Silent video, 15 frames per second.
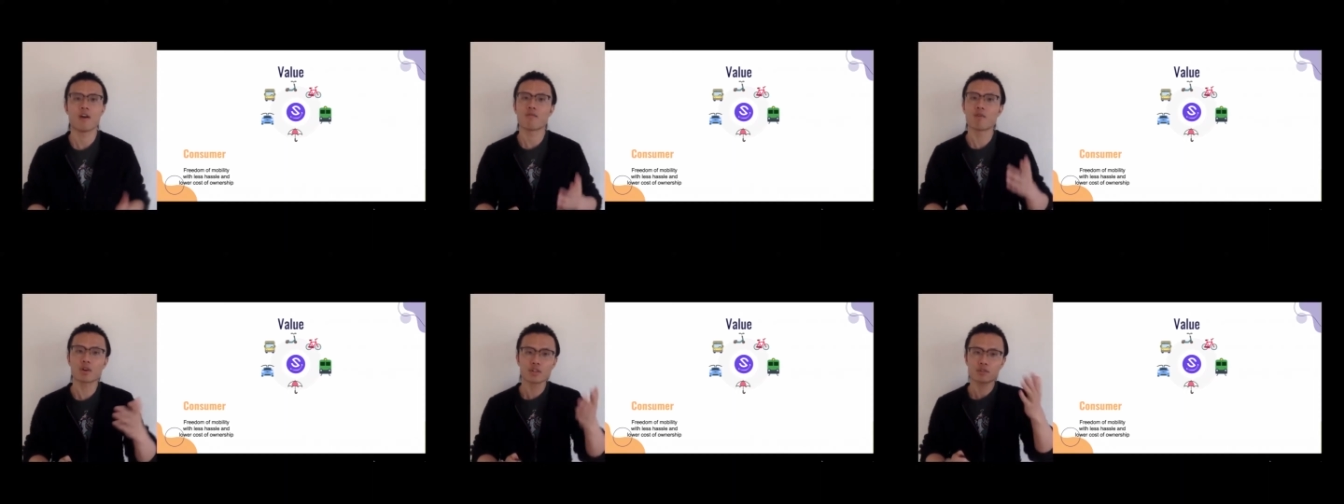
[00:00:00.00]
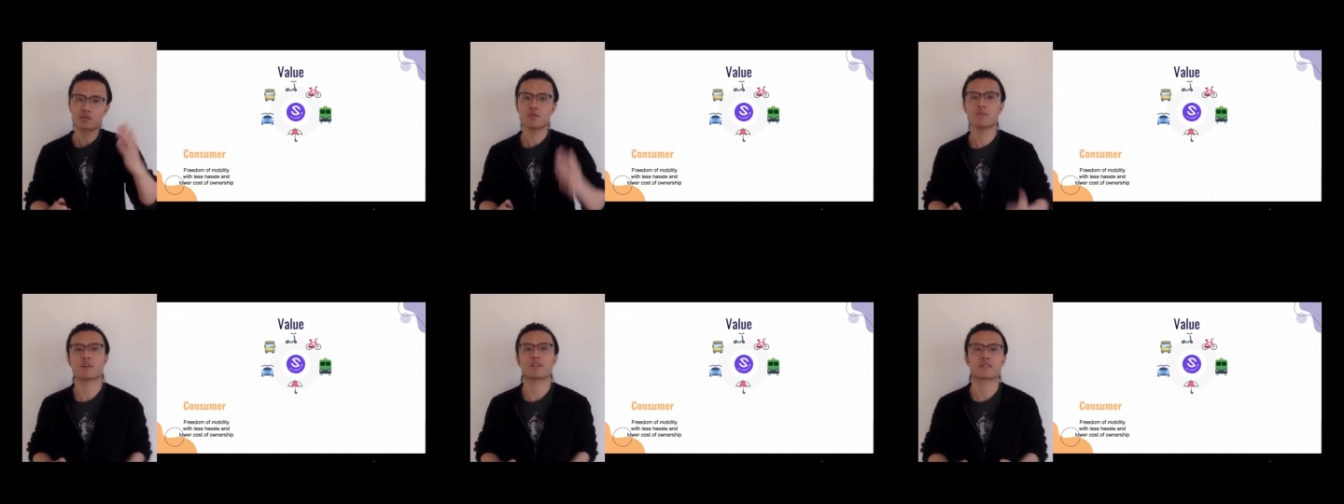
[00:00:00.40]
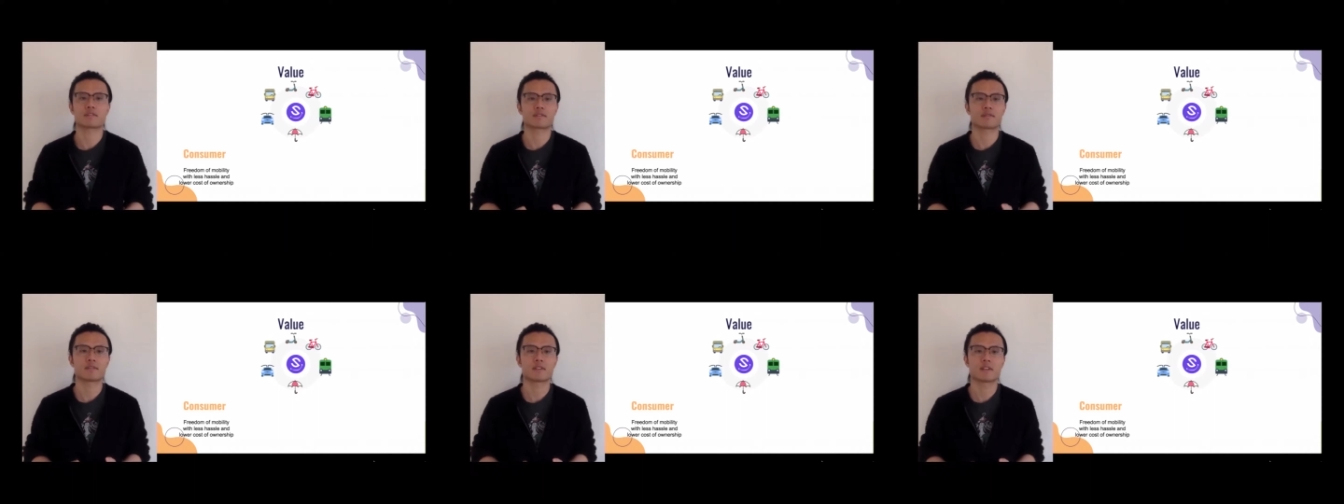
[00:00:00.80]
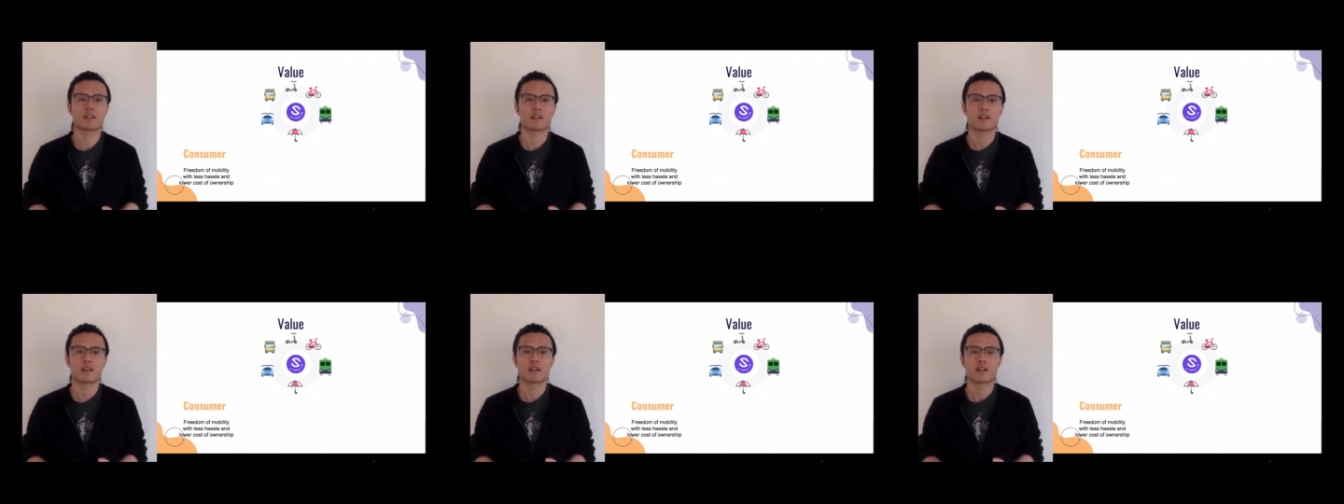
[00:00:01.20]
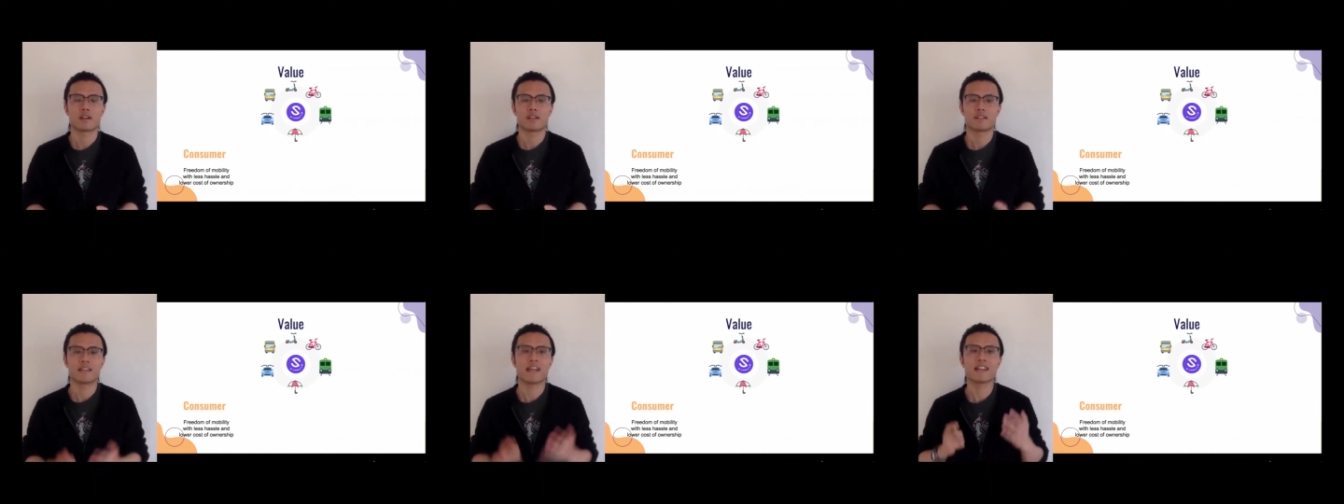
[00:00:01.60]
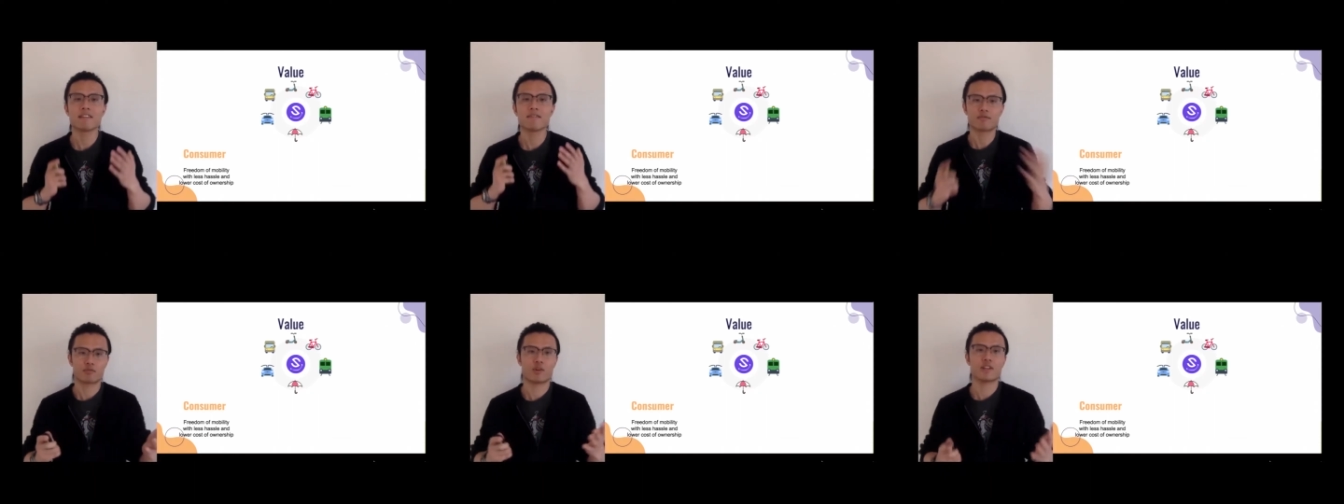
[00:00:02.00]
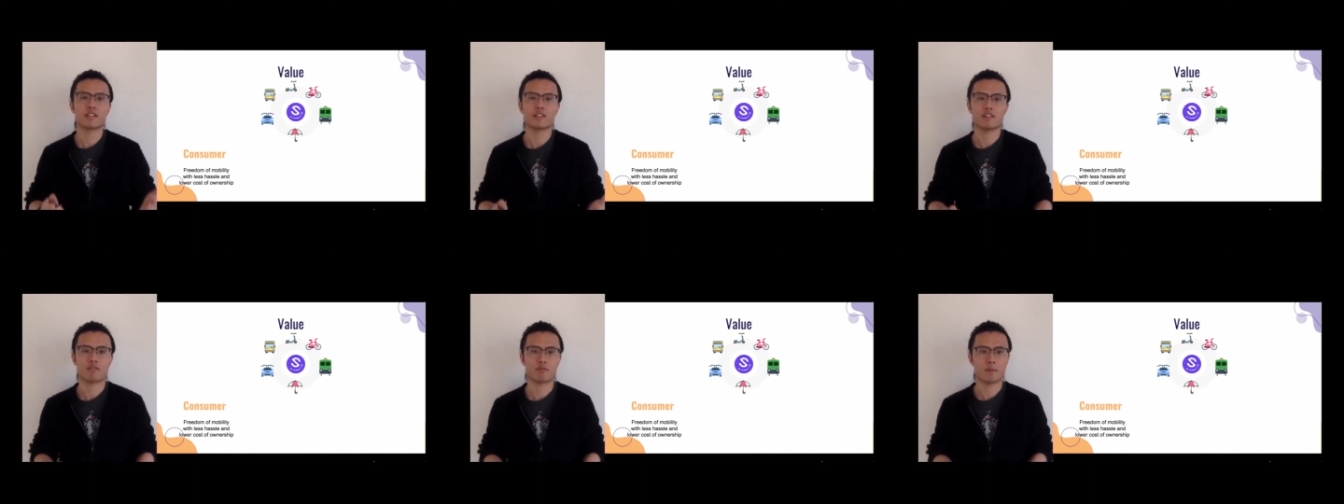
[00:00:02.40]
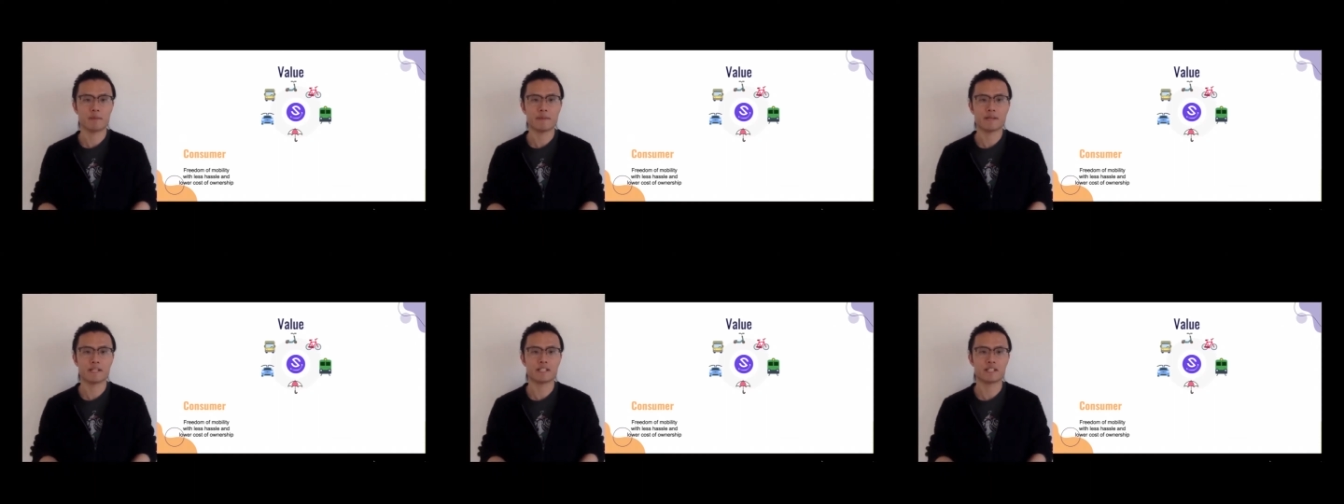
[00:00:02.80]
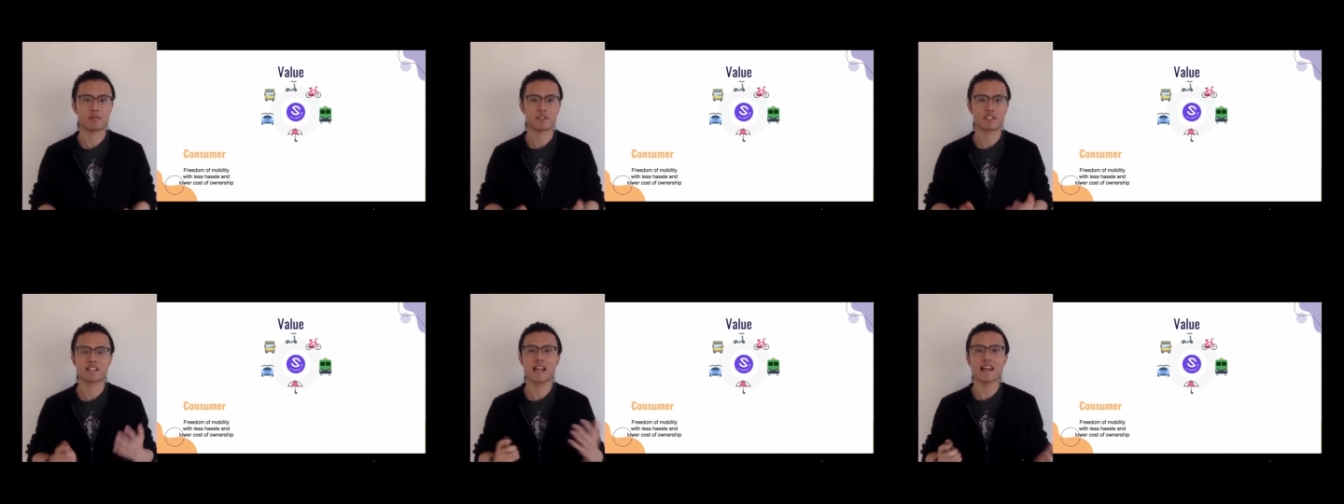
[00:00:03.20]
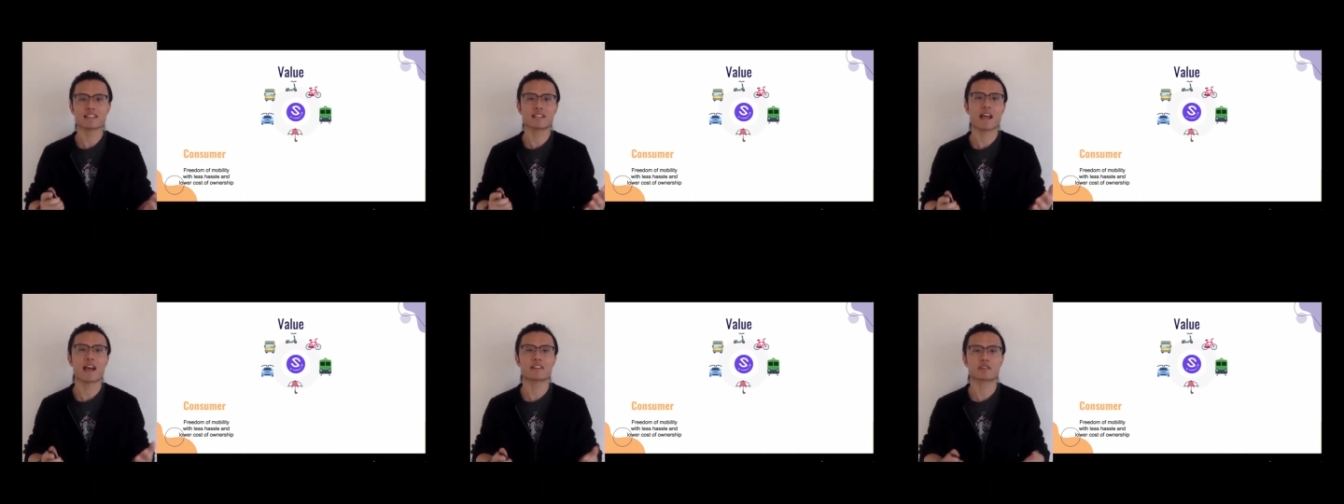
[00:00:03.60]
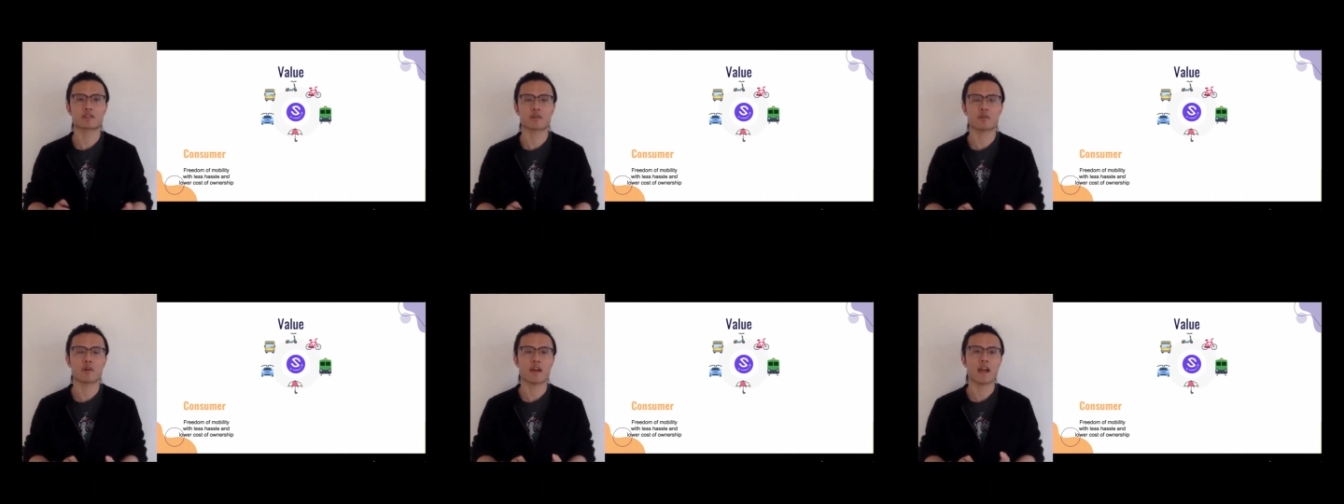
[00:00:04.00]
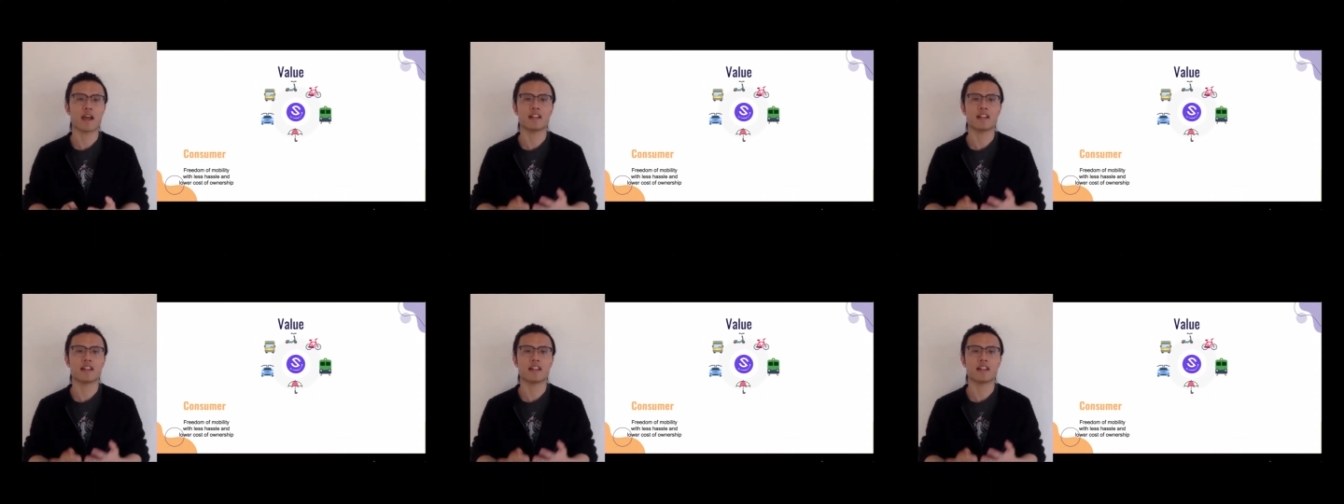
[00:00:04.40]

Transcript: For consumers, they gain freedom of mobility with less hassle